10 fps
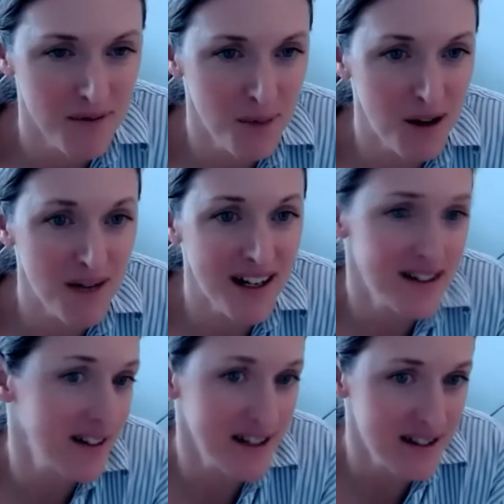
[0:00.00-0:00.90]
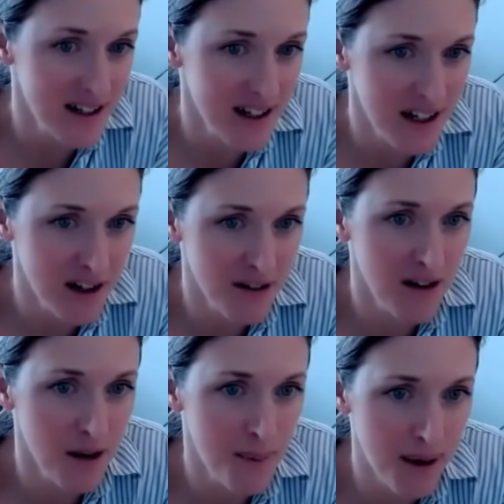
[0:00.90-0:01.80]
being ready to listen and
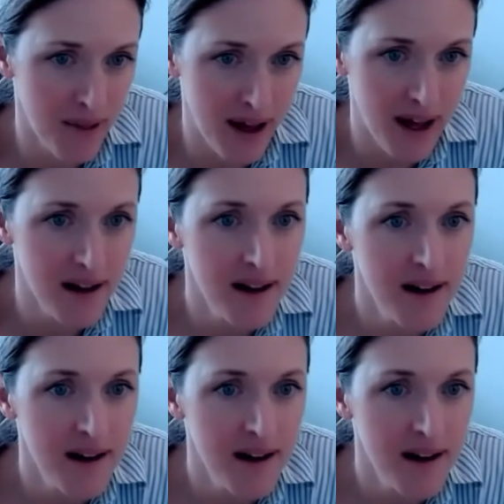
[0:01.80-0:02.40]
hear about that,